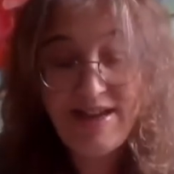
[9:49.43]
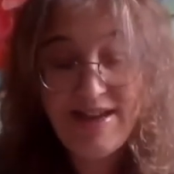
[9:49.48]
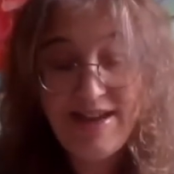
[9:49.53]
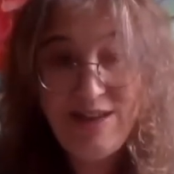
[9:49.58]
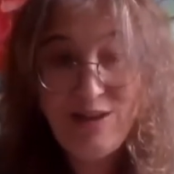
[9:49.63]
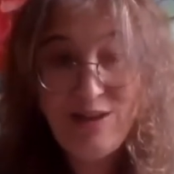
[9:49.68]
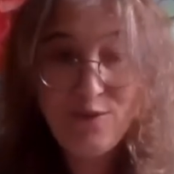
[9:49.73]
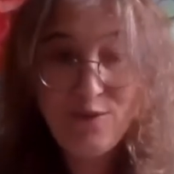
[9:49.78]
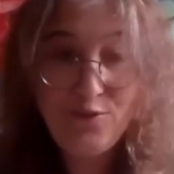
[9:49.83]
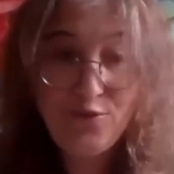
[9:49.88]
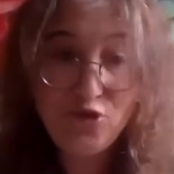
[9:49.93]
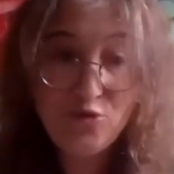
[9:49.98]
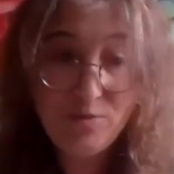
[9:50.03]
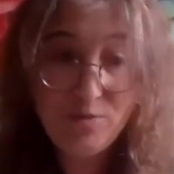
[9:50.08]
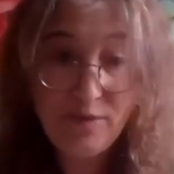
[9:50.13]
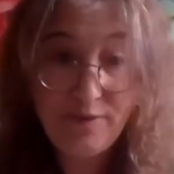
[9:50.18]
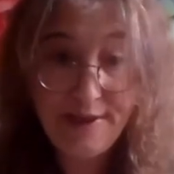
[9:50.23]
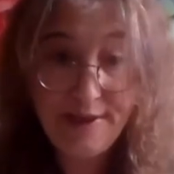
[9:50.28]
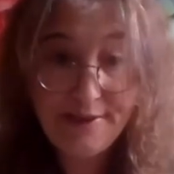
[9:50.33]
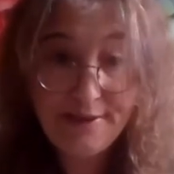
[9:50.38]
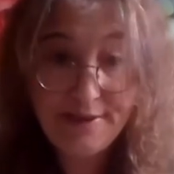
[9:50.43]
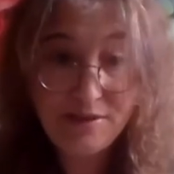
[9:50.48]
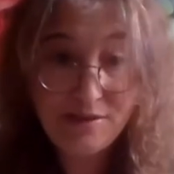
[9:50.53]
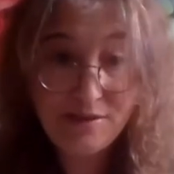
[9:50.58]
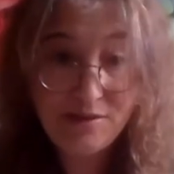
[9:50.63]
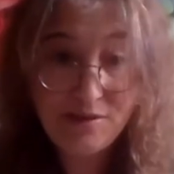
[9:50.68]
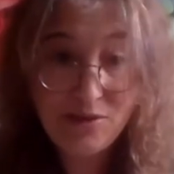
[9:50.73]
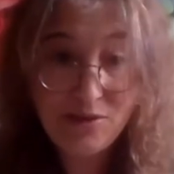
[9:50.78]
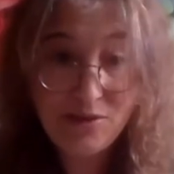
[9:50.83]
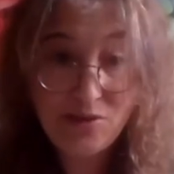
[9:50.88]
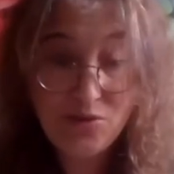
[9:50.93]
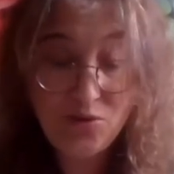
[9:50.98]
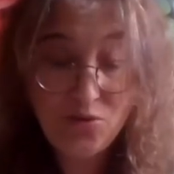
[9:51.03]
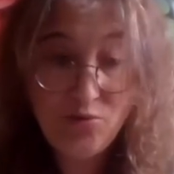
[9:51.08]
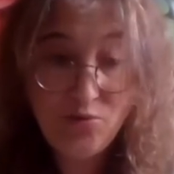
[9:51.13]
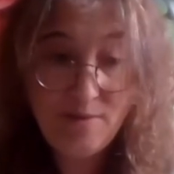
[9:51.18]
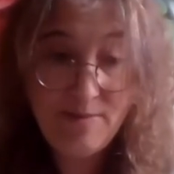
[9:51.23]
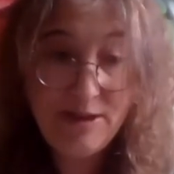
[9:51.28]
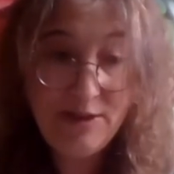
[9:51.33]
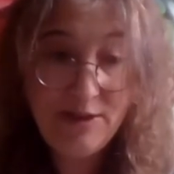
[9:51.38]
in the form of letters to
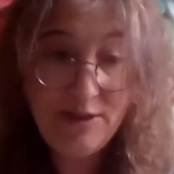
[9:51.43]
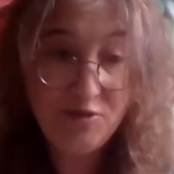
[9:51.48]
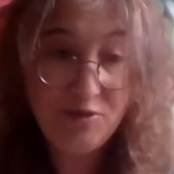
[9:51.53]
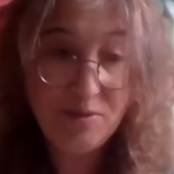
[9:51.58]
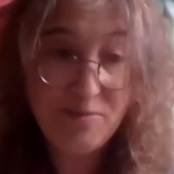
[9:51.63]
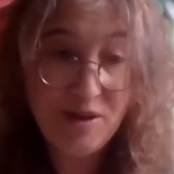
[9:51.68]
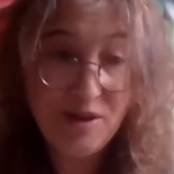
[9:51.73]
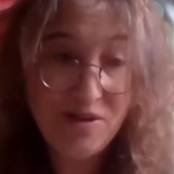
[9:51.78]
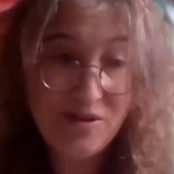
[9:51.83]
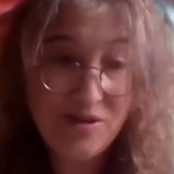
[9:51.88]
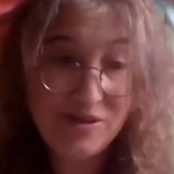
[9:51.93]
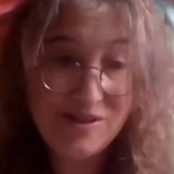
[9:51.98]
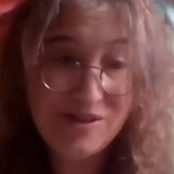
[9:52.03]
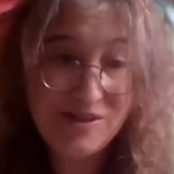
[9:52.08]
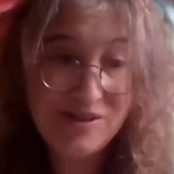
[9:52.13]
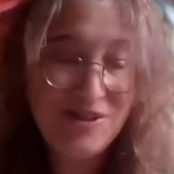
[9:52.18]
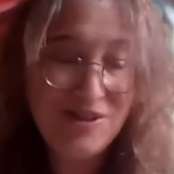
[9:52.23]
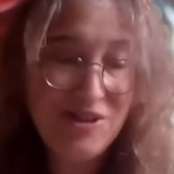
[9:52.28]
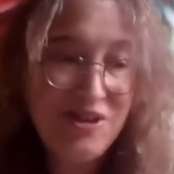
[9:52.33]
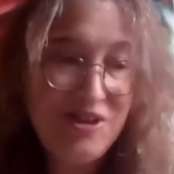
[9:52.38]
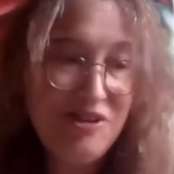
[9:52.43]
women from the past